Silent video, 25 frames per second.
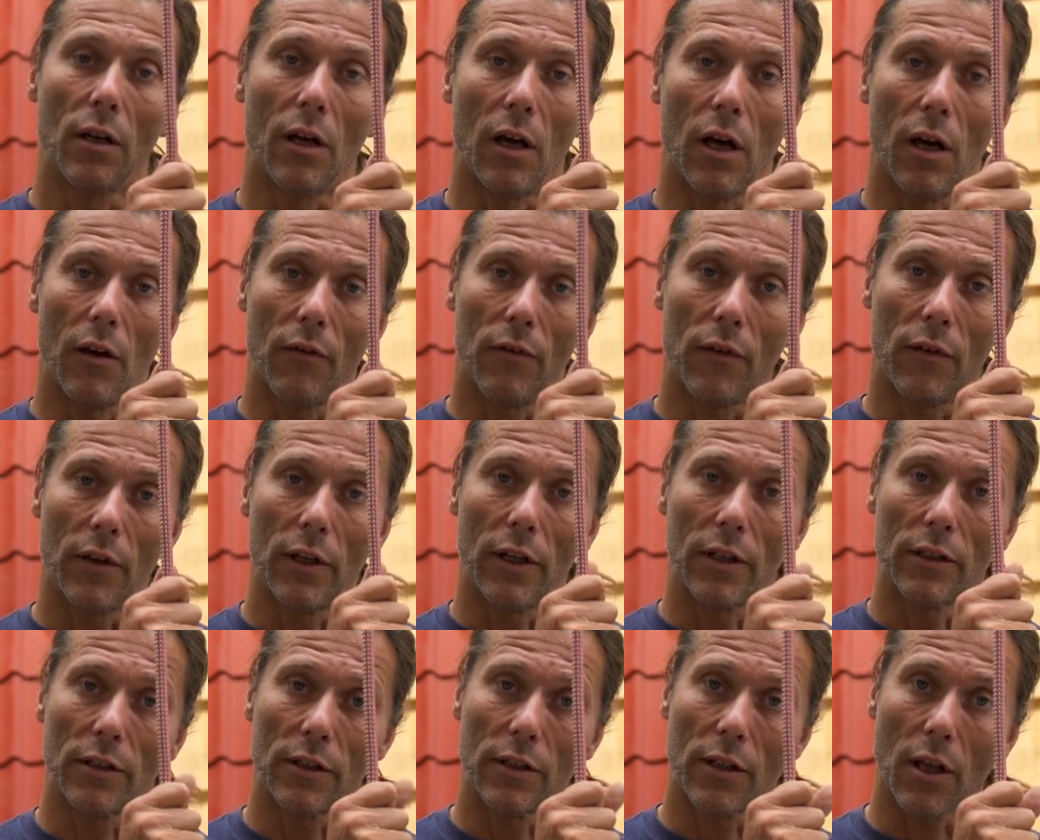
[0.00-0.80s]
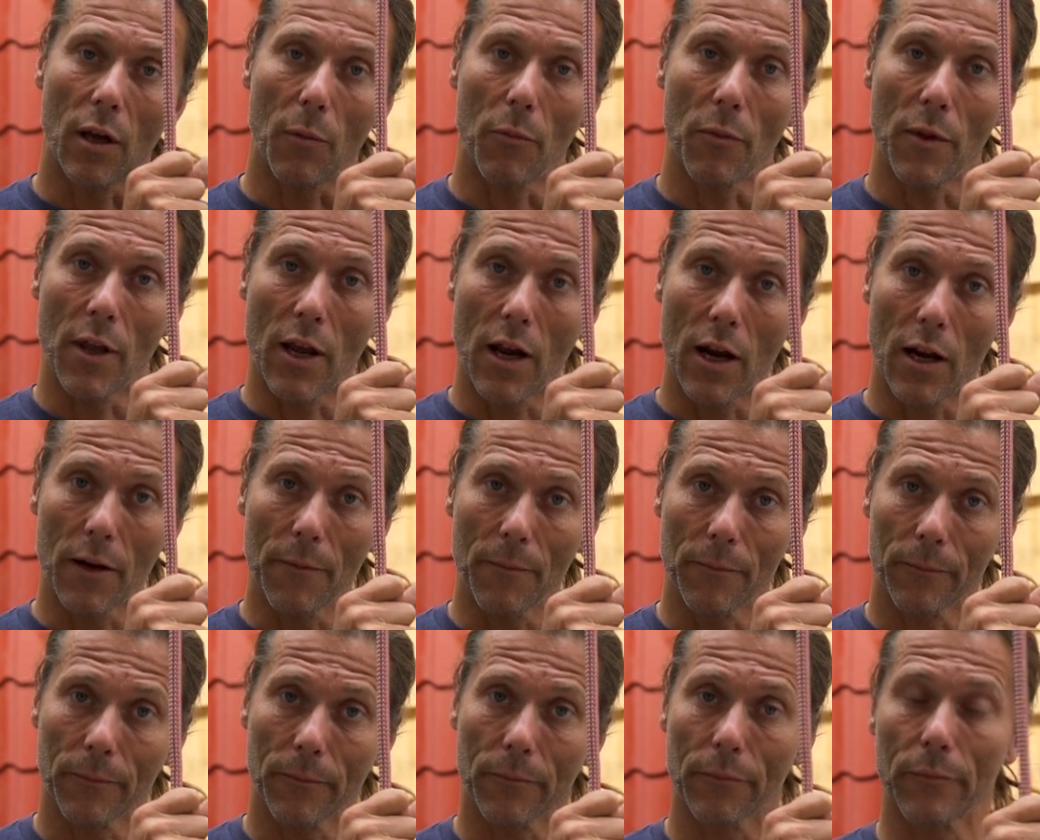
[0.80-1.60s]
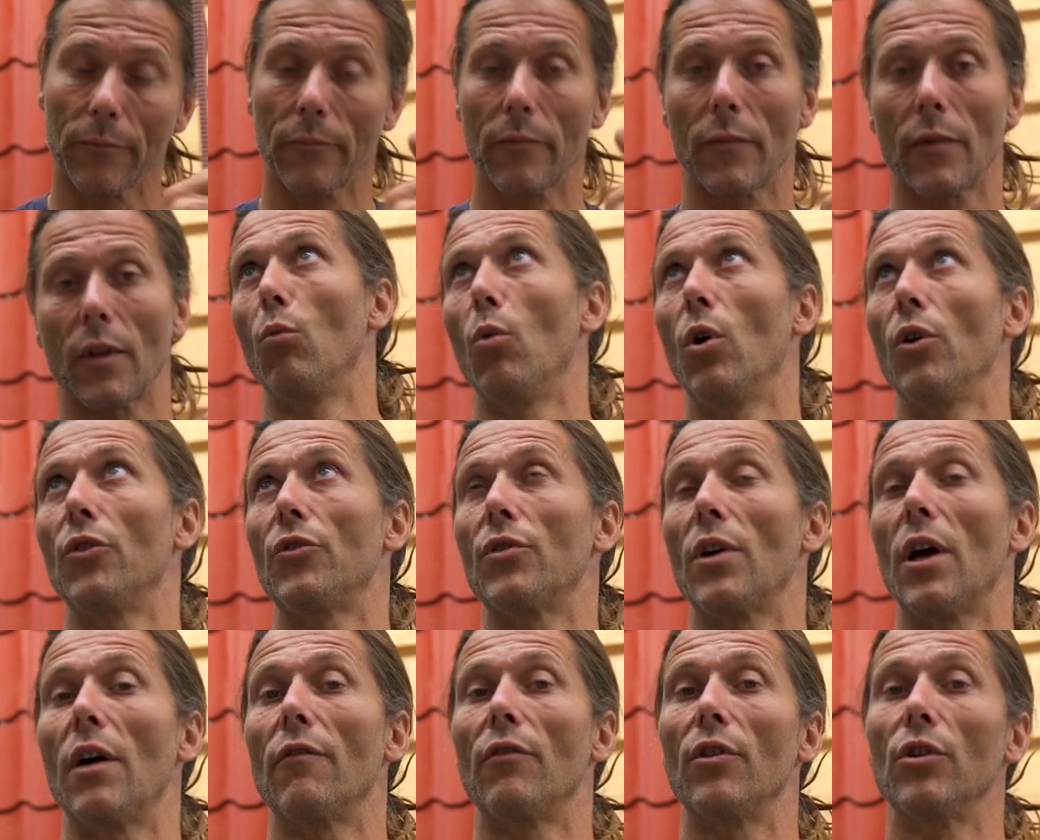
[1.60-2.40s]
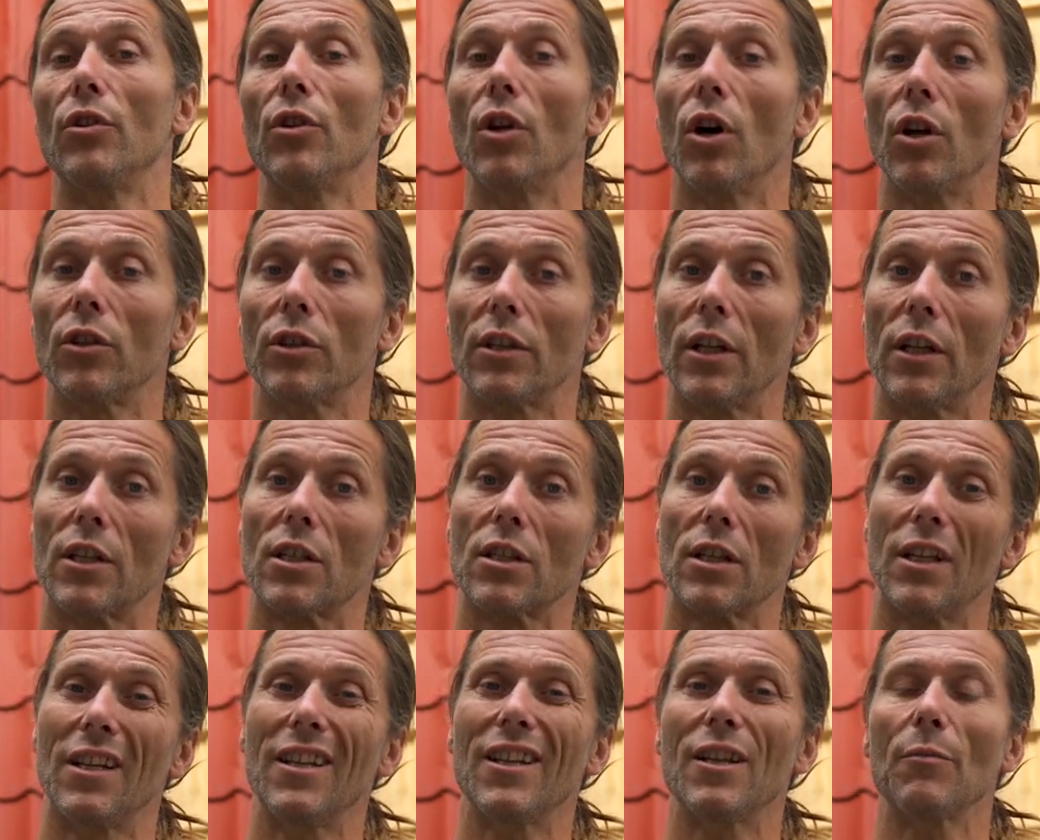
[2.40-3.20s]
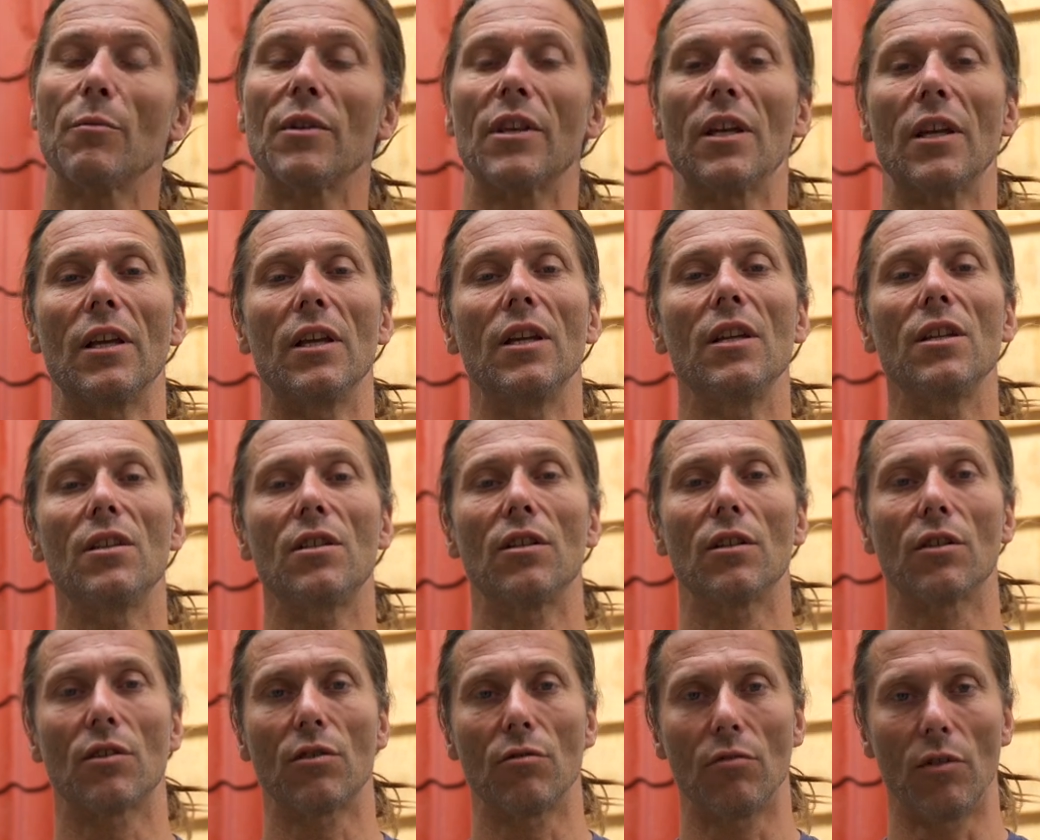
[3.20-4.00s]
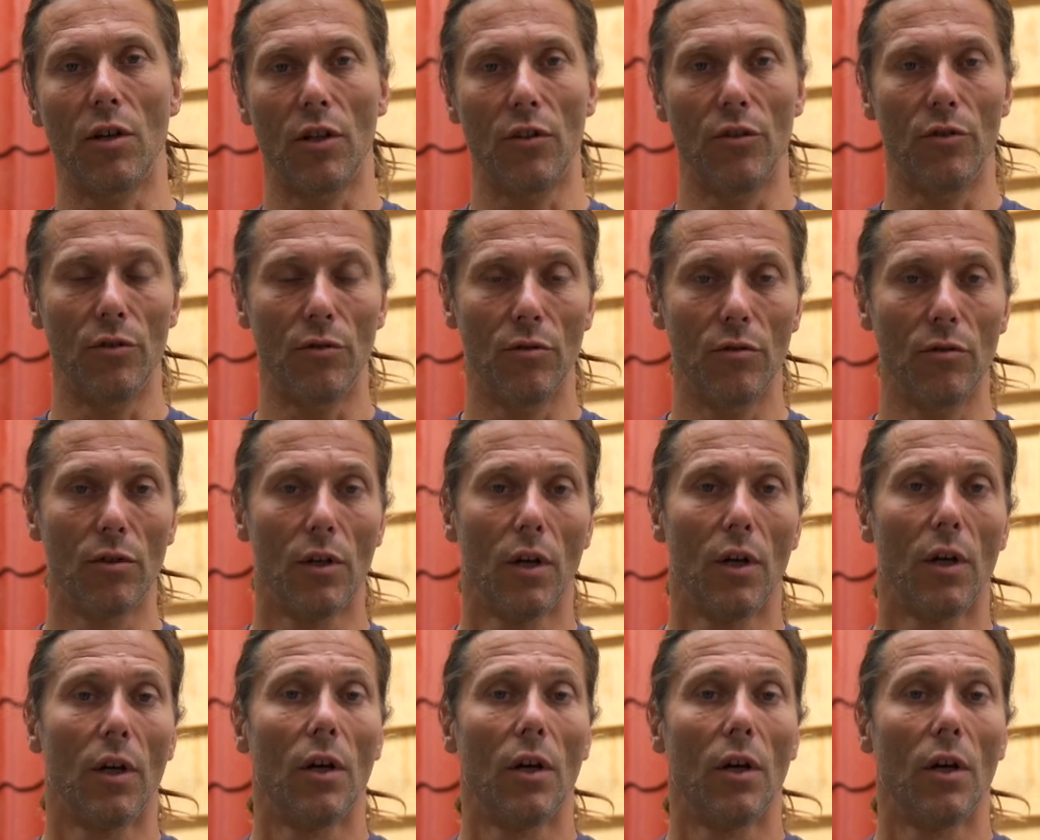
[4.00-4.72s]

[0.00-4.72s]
I've linked it up there. If you want to have a knot that's a little bit easier to undo,